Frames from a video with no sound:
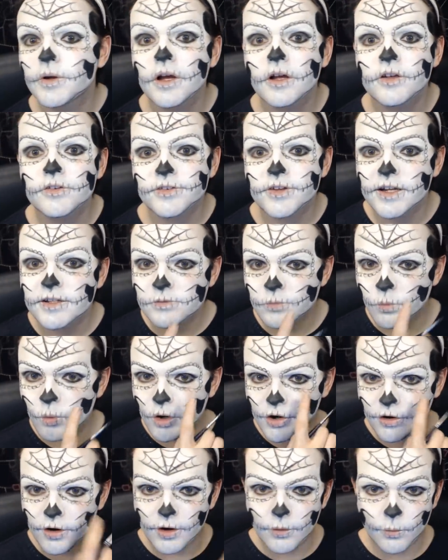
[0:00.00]
There we are, so that's
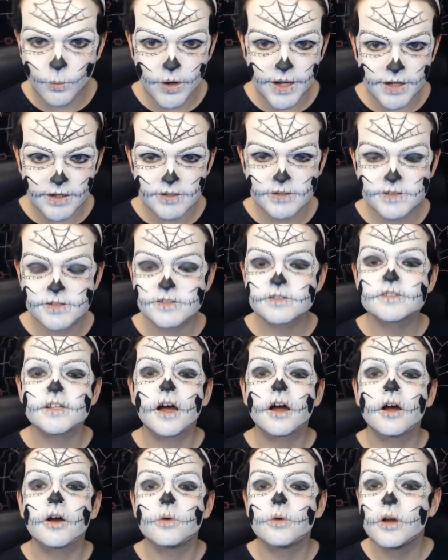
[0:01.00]
one eye winged.
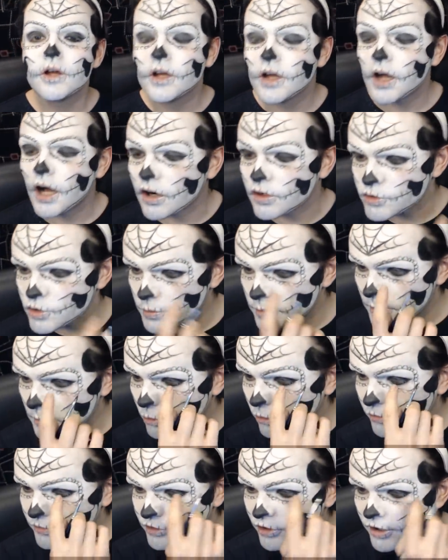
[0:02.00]
So I'm going to do a
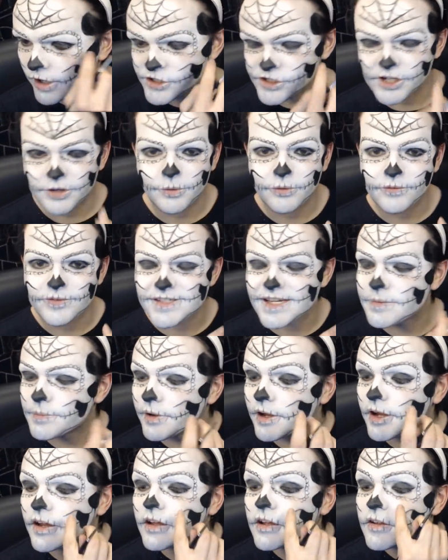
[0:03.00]
bit more on the eyeshadow
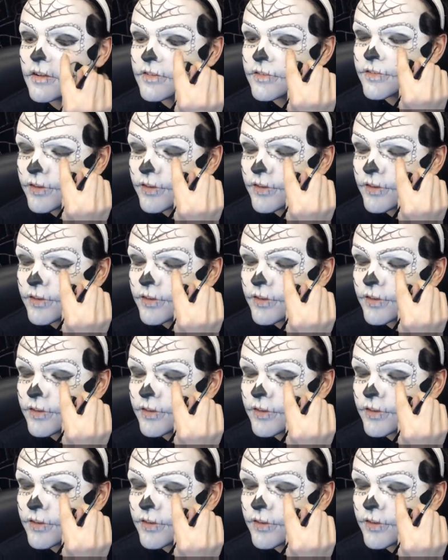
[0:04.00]
obviously, but